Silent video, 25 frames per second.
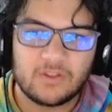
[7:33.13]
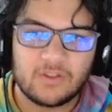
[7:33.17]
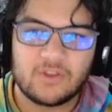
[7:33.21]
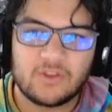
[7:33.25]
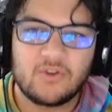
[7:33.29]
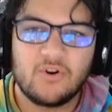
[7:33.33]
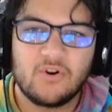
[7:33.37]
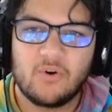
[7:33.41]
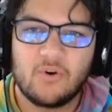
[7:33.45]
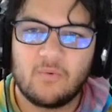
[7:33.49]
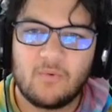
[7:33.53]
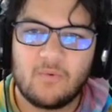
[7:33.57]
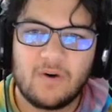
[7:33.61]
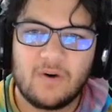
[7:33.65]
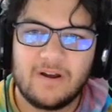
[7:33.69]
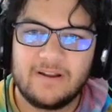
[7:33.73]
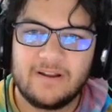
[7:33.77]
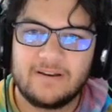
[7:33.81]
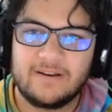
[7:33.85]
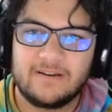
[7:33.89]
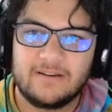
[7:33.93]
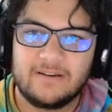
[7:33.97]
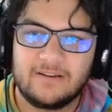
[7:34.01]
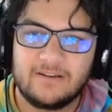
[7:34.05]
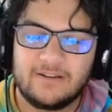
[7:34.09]
You don't
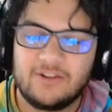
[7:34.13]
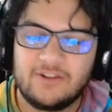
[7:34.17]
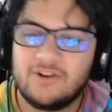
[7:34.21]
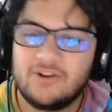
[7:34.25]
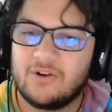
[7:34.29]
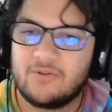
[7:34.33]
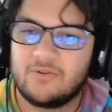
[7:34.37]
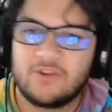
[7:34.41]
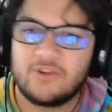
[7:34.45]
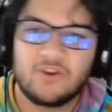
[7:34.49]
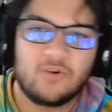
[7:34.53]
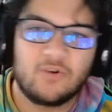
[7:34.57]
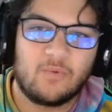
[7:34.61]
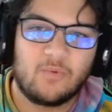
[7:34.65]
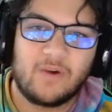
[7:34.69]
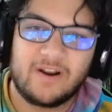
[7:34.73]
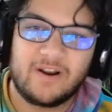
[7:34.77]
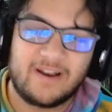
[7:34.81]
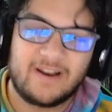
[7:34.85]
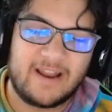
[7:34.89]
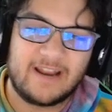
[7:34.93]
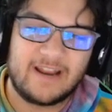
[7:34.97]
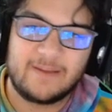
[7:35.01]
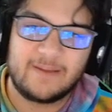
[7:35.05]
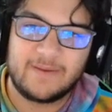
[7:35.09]
want
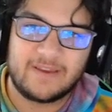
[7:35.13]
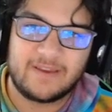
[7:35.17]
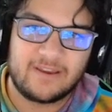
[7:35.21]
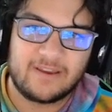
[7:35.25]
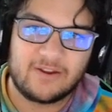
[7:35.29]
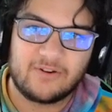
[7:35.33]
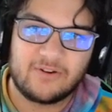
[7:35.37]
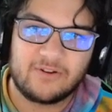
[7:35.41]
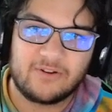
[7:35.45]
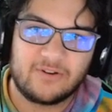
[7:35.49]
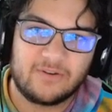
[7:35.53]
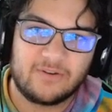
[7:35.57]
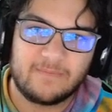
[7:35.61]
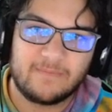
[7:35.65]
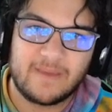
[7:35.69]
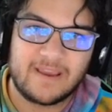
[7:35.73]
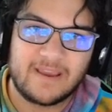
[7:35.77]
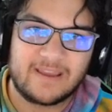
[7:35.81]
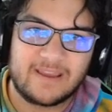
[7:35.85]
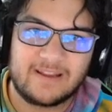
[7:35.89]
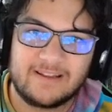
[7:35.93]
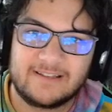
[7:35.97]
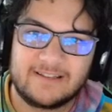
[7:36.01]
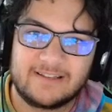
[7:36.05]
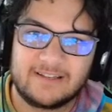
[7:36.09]
an enemy Kiryu to
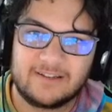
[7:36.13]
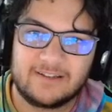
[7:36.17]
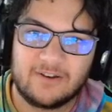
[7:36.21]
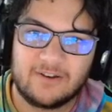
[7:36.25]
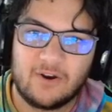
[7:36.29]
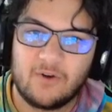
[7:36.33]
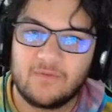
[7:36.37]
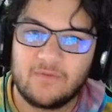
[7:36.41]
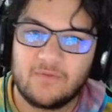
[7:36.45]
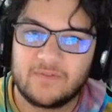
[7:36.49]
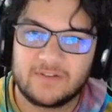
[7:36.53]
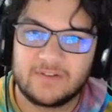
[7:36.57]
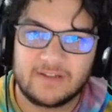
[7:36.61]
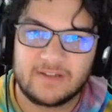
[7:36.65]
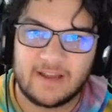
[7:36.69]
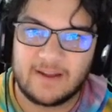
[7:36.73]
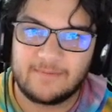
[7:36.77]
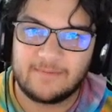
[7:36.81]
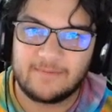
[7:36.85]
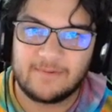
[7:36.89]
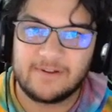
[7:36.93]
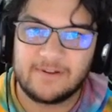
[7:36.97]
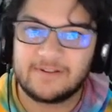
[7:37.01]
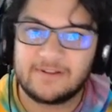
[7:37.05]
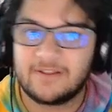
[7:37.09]
make it into
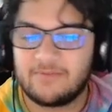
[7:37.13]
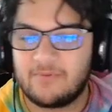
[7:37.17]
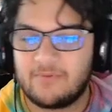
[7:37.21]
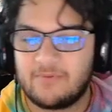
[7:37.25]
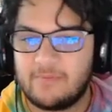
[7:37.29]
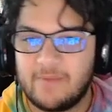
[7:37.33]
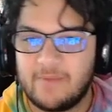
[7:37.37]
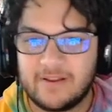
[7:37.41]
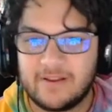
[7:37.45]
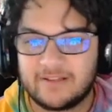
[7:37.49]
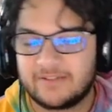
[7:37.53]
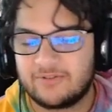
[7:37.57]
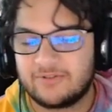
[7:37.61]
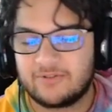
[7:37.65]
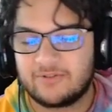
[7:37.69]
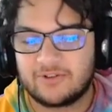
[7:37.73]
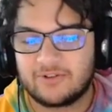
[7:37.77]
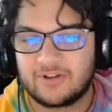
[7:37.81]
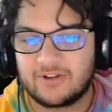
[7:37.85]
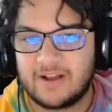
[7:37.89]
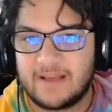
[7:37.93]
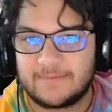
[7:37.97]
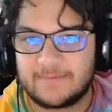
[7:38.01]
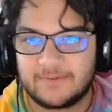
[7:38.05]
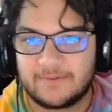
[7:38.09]
overtime, right? To 3 minutes, because they're
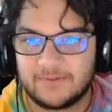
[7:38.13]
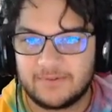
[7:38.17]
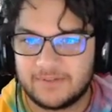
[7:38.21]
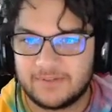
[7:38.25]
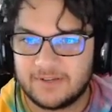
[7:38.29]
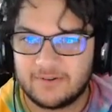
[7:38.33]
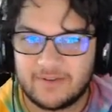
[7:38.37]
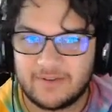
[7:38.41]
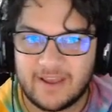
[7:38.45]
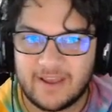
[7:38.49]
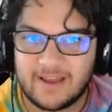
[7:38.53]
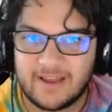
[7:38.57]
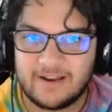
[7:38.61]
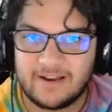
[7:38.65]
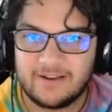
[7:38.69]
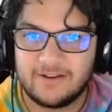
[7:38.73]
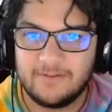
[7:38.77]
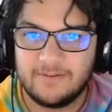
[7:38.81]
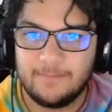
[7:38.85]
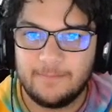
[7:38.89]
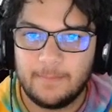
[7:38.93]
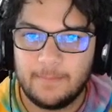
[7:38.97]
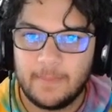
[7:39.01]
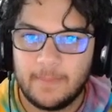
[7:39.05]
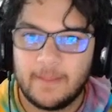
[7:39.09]
just going to absolute zero cannon
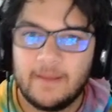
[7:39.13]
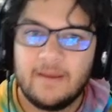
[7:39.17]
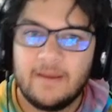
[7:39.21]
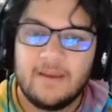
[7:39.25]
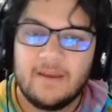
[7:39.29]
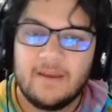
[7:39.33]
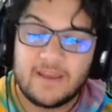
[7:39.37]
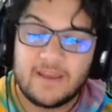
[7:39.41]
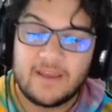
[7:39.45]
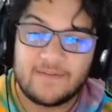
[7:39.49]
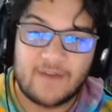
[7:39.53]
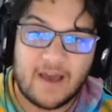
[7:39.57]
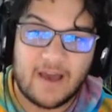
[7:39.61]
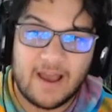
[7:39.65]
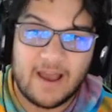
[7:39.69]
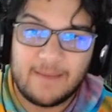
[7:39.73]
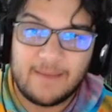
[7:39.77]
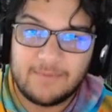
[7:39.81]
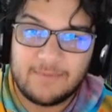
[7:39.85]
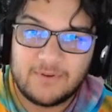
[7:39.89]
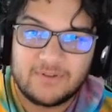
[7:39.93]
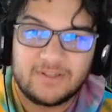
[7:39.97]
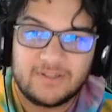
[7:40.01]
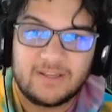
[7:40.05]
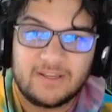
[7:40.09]
you. If
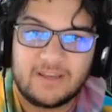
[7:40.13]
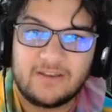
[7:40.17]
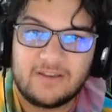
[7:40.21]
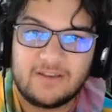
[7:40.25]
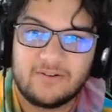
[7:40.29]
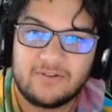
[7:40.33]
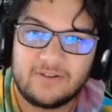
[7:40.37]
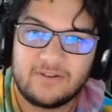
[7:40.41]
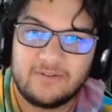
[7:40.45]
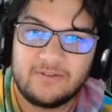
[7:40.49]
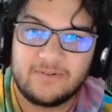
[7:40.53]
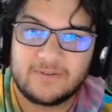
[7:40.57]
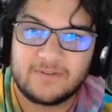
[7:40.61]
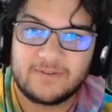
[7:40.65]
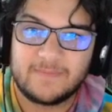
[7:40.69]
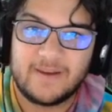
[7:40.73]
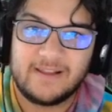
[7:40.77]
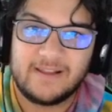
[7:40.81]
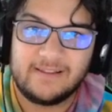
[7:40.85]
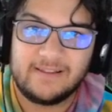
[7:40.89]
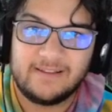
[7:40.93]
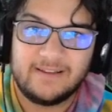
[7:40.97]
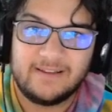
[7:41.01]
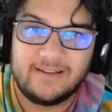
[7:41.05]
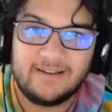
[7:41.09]
I'm using Kiryu as
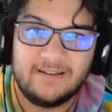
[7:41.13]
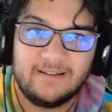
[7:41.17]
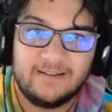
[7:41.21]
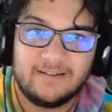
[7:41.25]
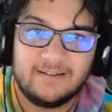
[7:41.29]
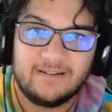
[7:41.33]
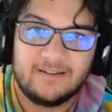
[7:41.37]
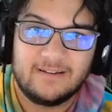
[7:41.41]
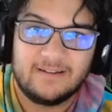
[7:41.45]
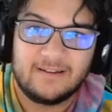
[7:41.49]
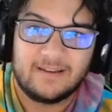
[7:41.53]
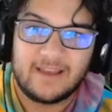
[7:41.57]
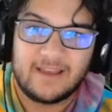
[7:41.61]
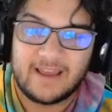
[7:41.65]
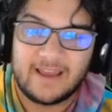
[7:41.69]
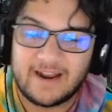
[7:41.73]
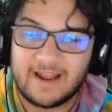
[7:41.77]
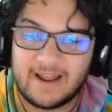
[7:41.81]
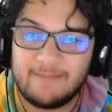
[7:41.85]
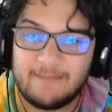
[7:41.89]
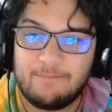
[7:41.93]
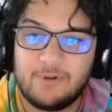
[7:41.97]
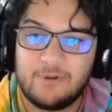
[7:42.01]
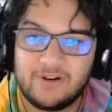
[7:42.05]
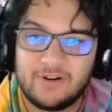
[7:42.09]
my lead, and
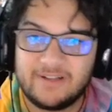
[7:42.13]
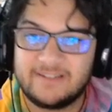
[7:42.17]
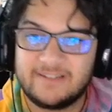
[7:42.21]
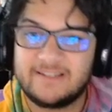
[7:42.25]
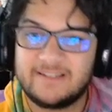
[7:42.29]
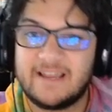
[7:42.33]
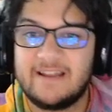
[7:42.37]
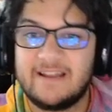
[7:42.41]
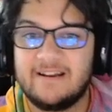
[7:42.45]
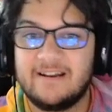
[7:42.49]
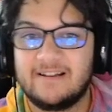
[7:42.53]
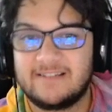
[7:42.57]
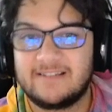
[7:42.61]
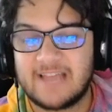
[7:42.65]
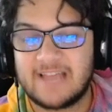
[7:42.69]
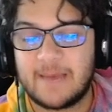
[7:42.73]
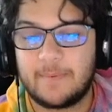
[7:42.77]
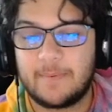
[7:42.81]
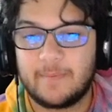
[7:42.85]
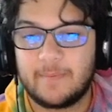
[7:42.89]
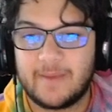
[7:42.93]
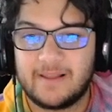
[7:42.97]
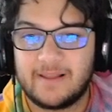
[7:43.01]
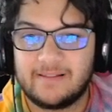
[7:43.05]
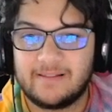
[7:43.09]
I'm putting Zetton on
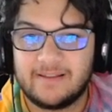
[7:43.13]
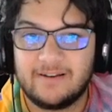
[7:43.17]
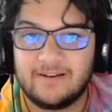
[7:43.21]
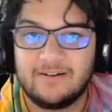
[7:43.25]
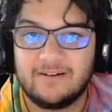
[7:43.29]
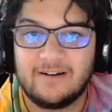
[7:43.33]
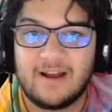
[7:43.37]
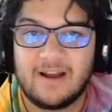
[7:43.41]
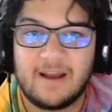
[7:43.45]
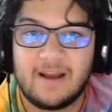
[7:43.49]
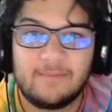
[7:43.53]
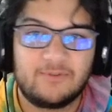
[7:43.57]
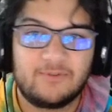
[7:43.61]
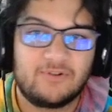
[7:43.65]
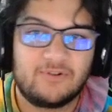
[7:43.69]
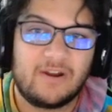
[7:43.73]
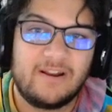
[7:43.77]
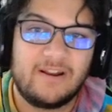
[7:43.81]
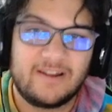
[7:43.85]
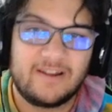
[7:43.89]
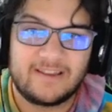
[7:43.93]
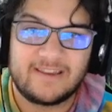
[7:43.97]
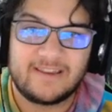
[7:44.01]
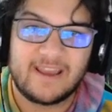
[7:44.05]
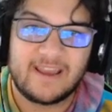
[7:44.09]
top of my leader, I'm
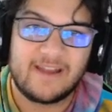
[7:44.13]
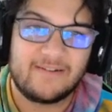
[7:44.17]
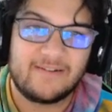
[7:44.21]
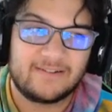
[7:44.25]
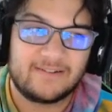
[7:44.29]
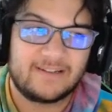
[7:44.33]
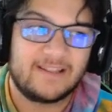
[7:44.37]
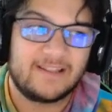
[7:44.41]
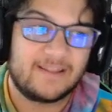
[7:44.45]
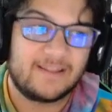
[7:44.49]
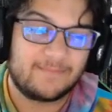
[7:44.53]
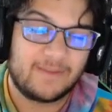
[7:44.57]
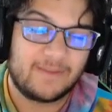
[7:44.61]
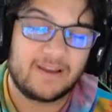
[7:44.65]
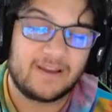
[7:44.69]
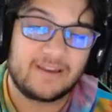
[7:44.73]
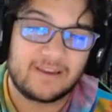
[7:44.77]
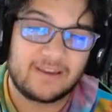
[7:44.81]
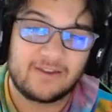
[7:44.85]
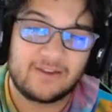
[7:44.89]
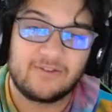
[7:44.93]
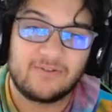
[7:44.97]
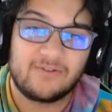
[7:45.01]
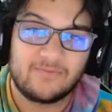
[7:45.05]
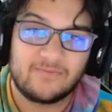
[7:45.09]
trying to guarantee that my
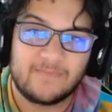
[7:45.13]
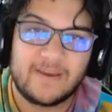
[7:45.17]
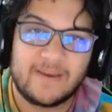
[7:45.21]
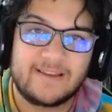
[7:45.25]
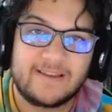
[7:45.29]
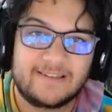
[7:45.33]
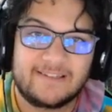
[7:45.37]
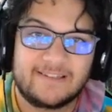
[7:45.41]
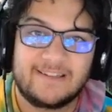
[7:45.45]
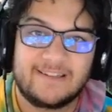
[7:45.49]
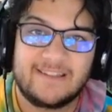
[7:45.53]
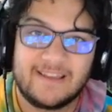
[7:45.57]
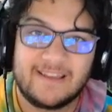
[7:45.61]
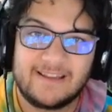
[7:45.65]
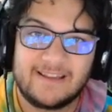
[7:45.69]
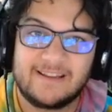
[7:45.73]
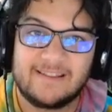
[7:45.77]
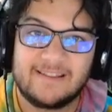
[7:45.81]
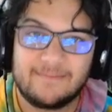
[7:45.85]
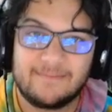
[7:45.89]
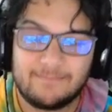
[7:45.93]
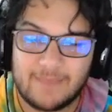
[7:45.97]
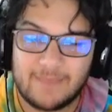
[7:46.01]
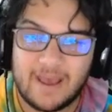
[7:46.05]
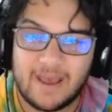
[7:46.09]
Kiryu makes it to the end
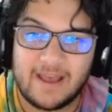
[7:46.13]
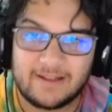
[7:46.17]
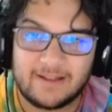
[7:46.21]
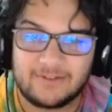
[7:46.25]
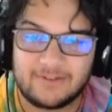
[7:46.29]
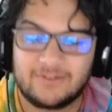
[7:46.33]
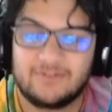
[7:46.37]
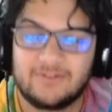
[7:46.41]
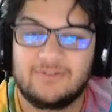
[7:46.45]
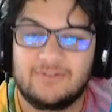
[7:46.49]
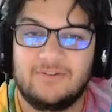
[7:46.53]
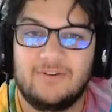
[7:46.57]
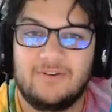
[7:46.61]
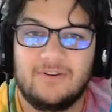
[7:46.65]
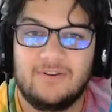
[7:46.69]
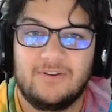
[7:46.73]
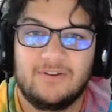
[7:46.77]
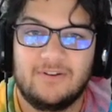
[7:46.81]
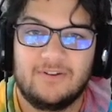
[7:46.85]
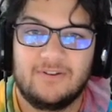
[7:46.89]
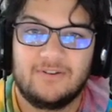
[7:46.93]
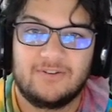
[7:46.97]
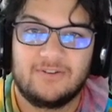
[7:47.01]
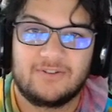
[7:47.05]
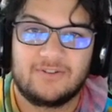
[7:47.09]
of the match.
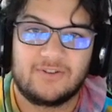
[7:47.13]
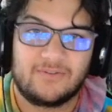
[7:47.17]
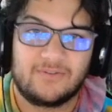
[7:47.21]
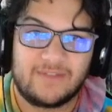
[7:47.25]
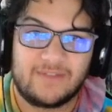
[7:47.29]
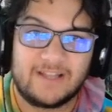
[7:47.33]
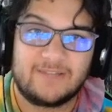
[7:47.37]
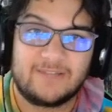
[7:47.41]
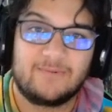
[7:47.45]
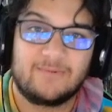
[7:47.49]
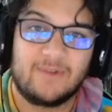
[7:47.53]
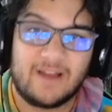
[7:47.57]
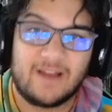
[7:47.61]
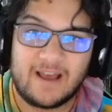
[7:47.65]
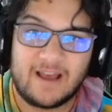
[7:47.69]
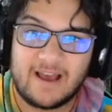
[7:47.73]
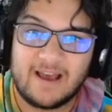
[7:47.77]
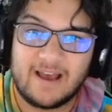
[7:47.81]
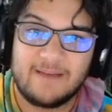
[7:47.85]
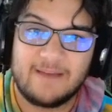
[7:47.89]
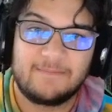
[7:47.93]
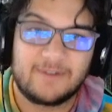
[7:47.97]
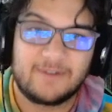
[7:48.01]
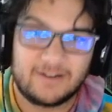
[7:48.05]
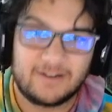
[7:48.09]
So that's what
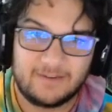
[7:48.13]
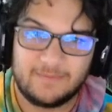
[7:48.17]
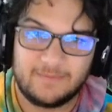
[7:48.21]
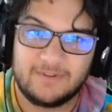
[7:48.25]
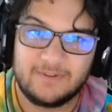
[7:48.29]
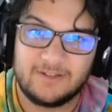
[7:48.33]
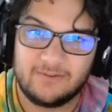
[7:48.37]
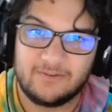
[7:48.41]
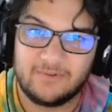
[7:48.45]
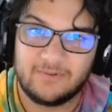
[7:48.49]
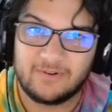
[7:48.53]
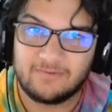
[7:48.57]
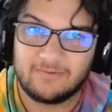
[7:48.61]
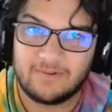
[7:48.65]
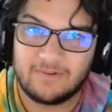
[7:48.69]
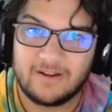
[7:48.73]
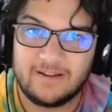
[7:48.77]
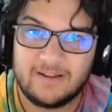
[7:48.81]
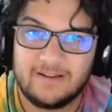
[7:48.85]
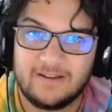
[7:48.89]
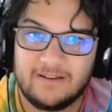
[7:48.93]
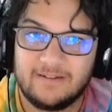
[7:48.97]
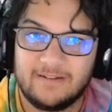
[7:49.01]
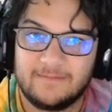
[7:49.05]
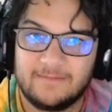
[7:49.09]
I'm going to be doing,
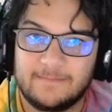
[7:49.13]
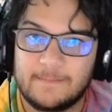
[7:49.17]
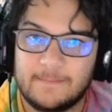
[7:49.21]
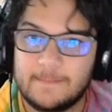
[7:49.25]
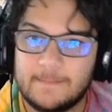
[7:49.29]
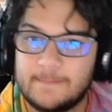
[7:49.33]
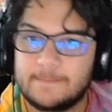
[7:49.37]
right?